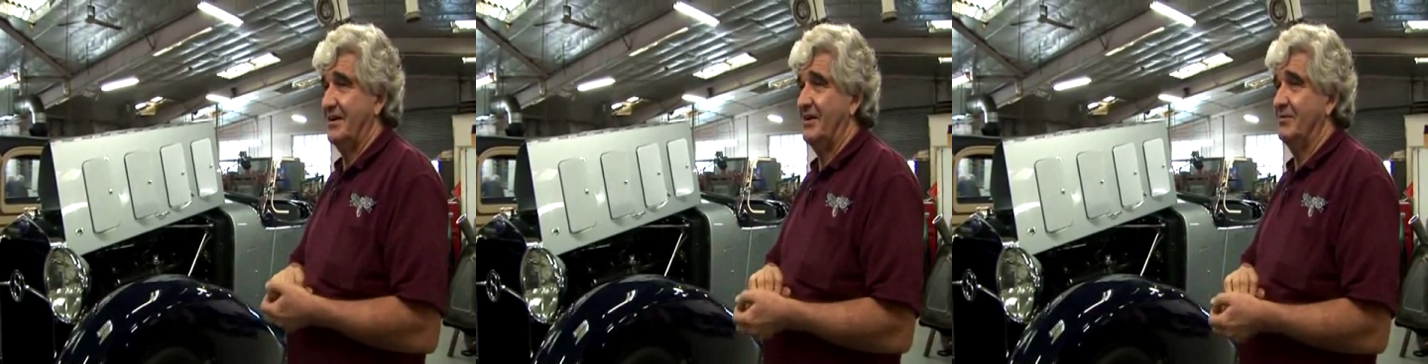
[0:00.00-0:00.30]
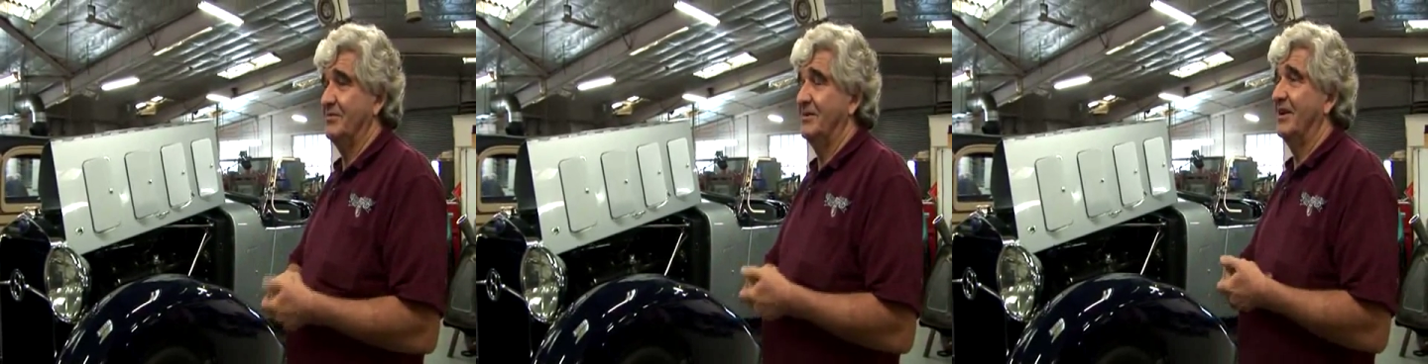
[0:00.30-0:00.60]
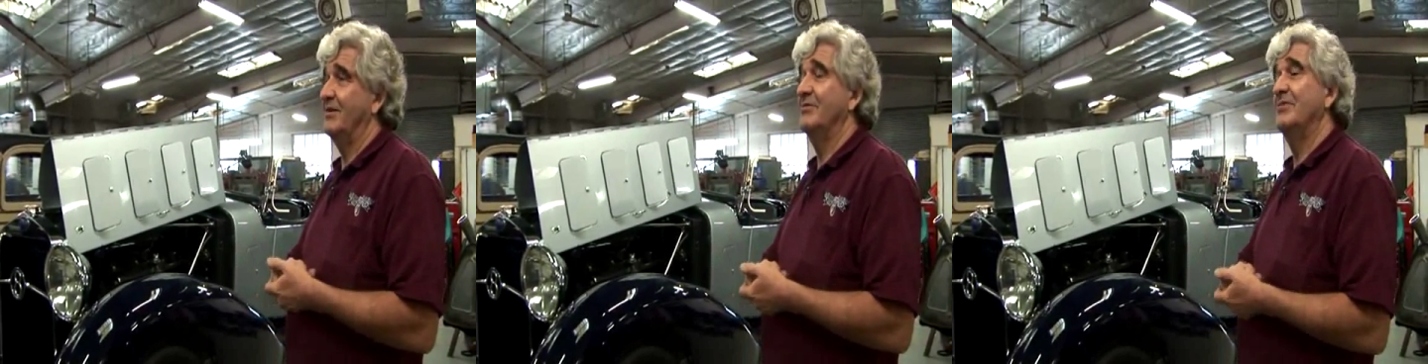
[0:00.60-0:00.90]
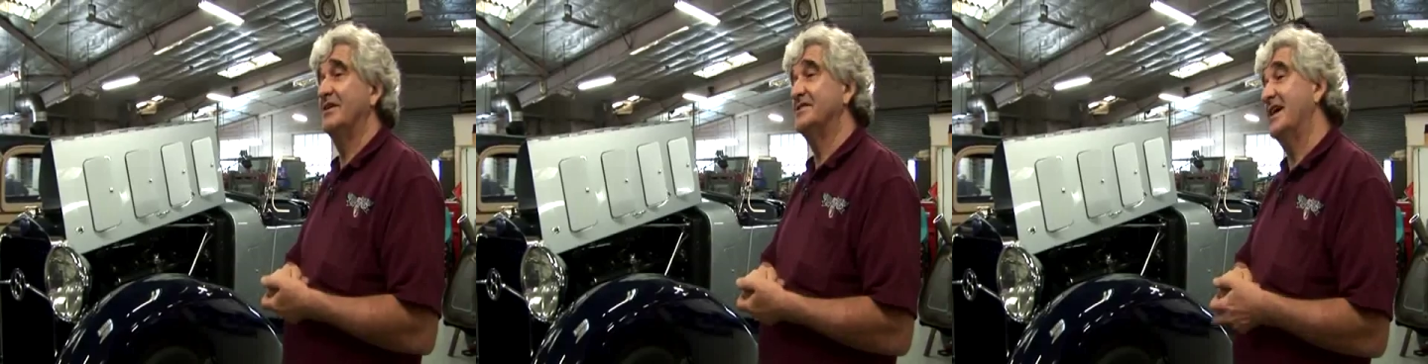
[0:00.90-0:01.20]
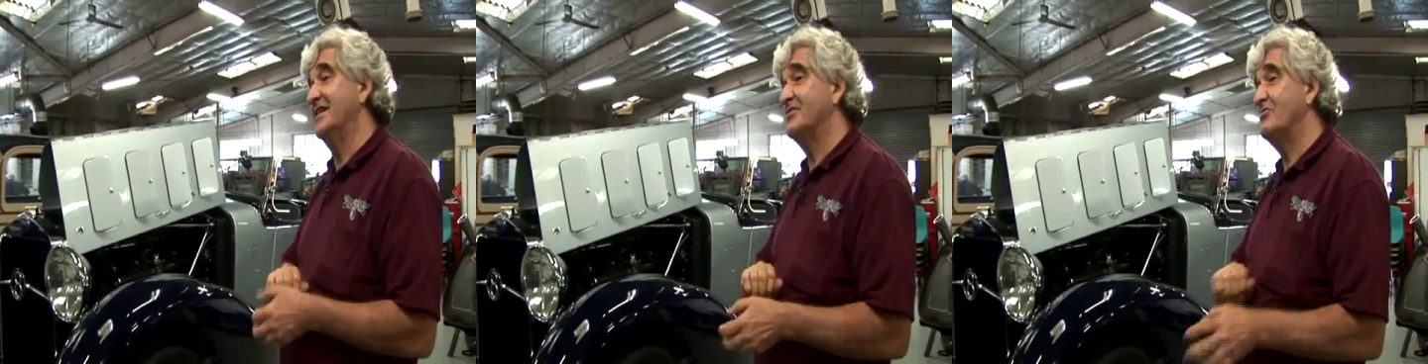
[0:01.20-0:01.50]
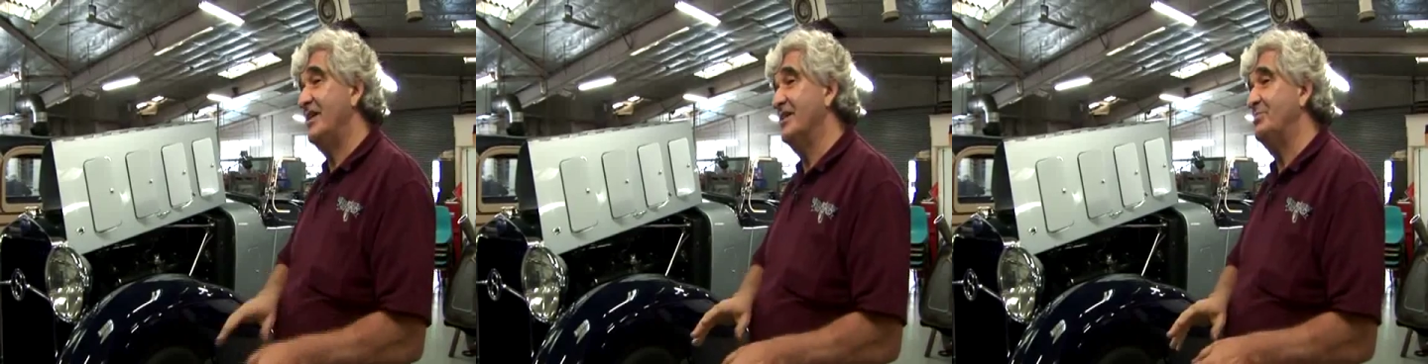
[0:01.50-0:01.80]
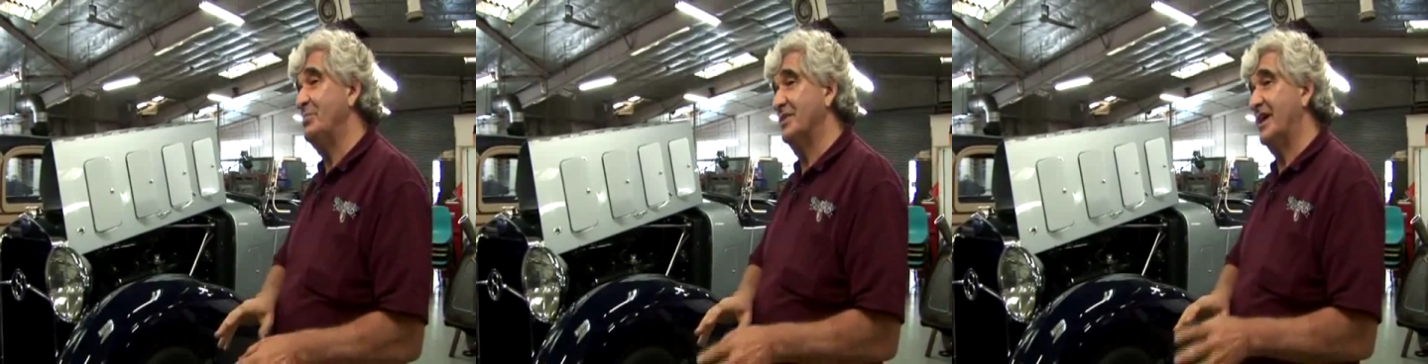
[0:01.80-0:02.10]
I wouldn't know, we won't say
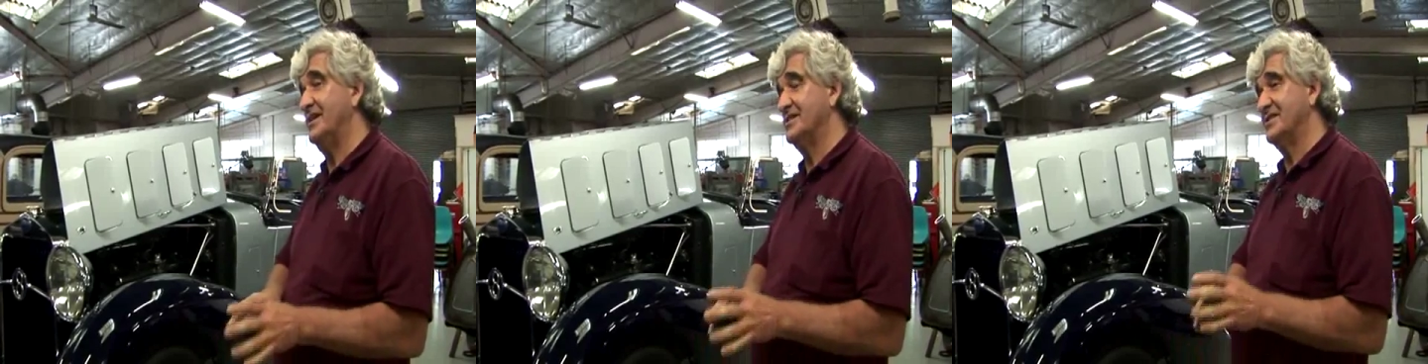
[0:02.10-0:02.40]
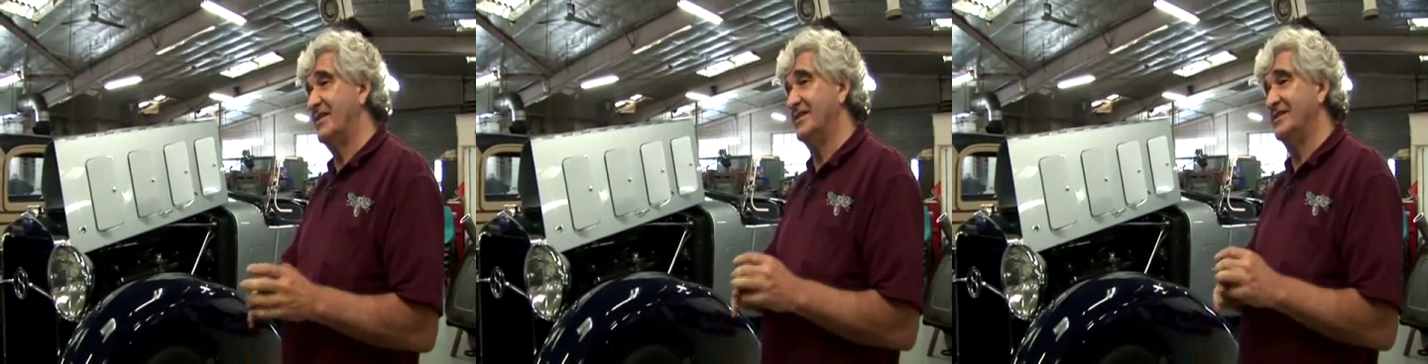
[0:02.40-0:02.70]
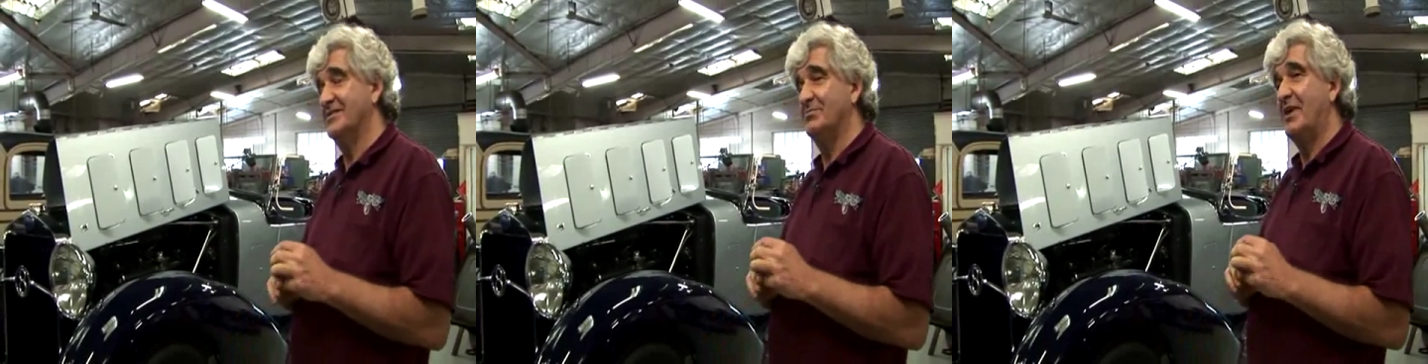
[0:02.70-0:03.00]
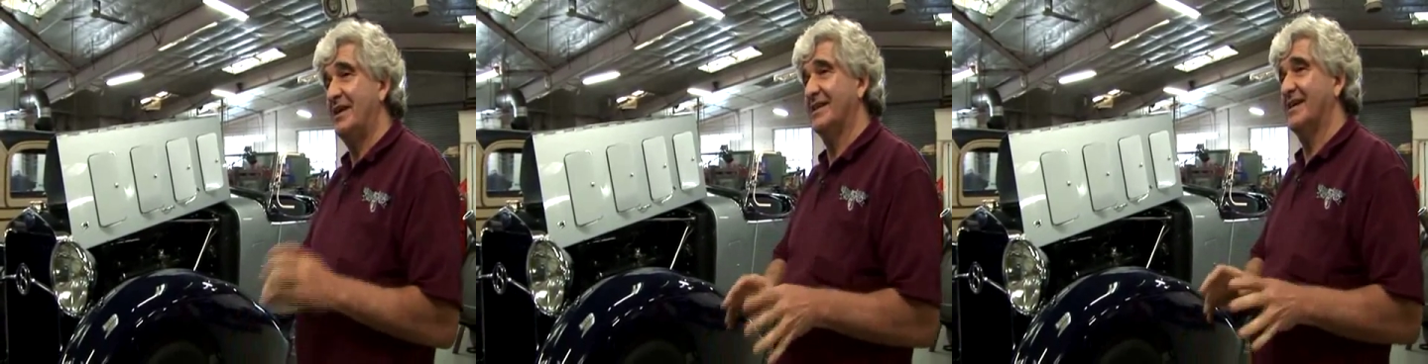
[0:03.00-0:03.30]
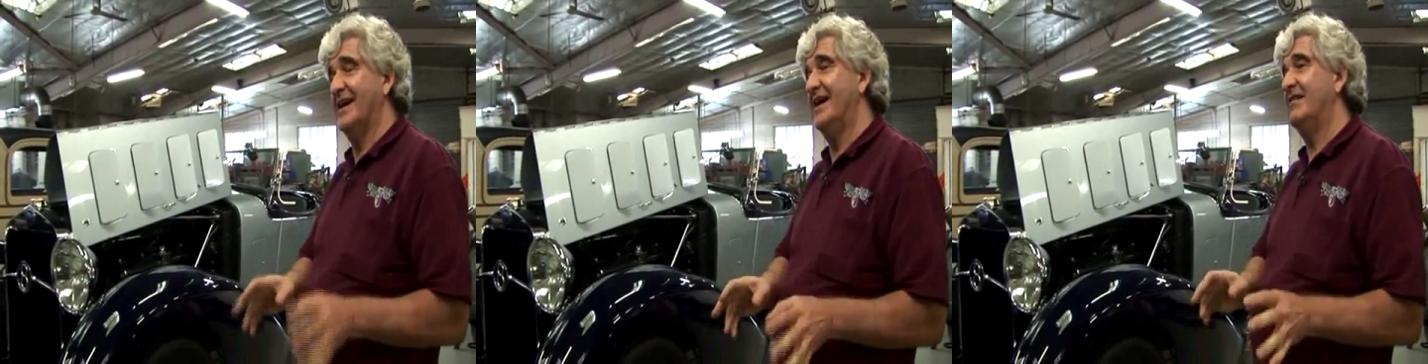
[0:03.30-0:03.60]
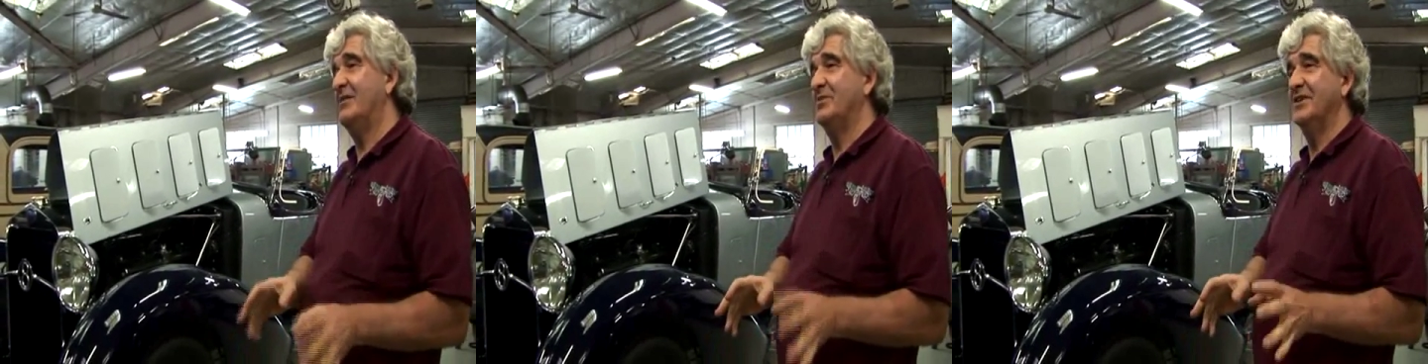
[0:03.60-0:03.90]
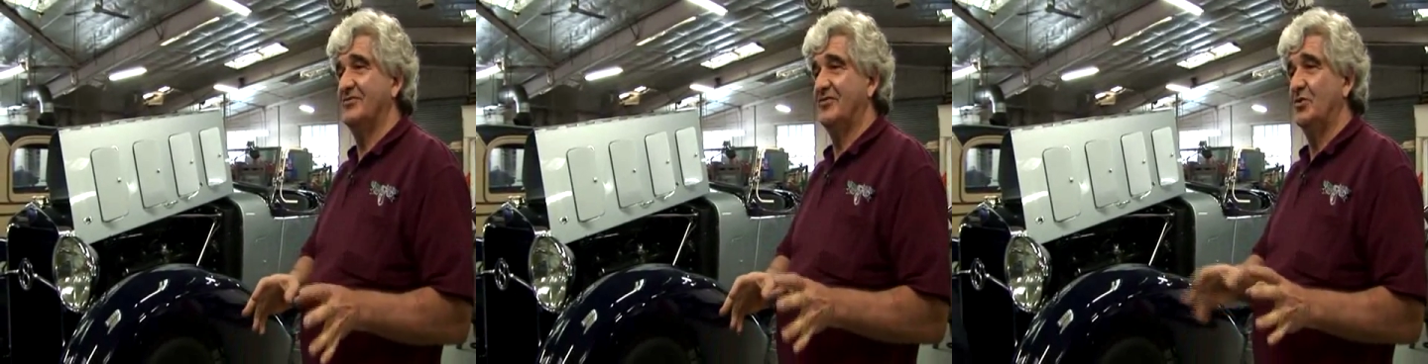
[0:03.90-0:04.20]
credit, but they decided to break the car up
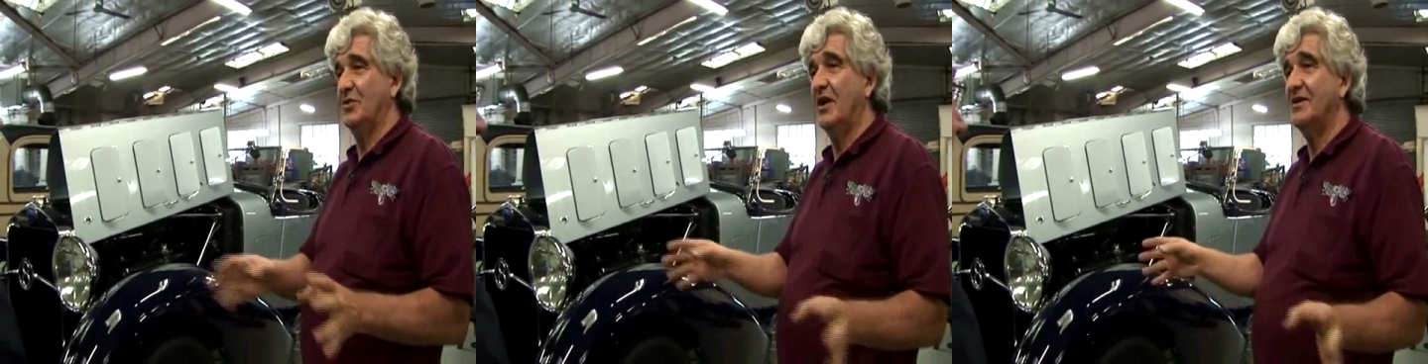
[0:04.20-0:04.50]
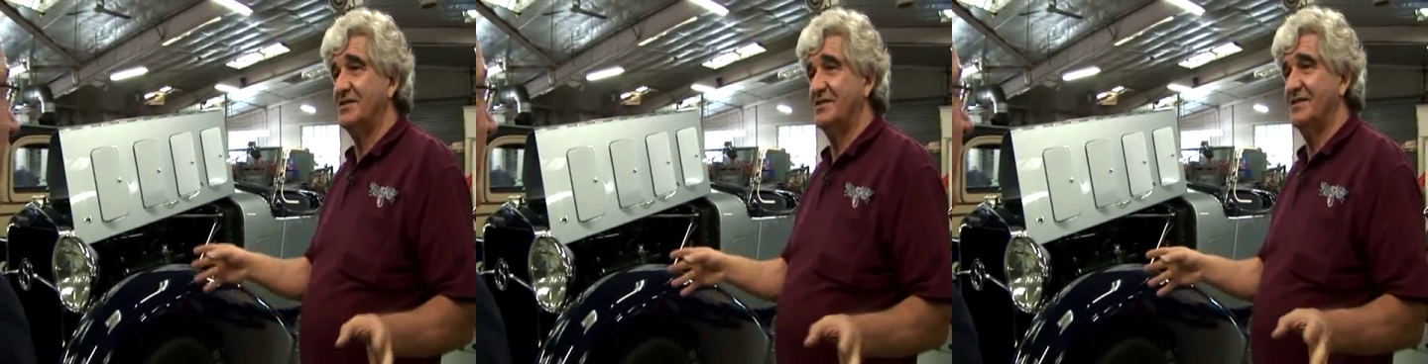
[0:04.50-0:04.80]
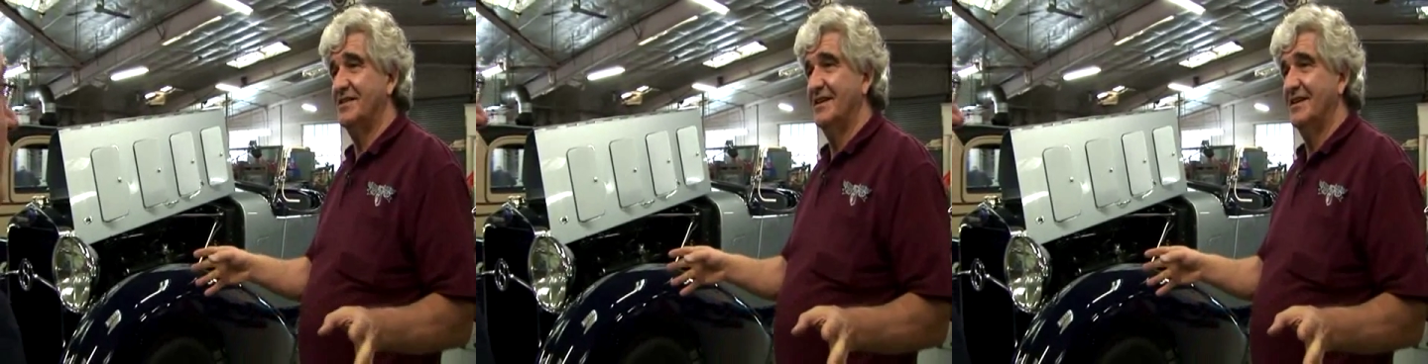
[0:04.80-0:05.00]
into four lots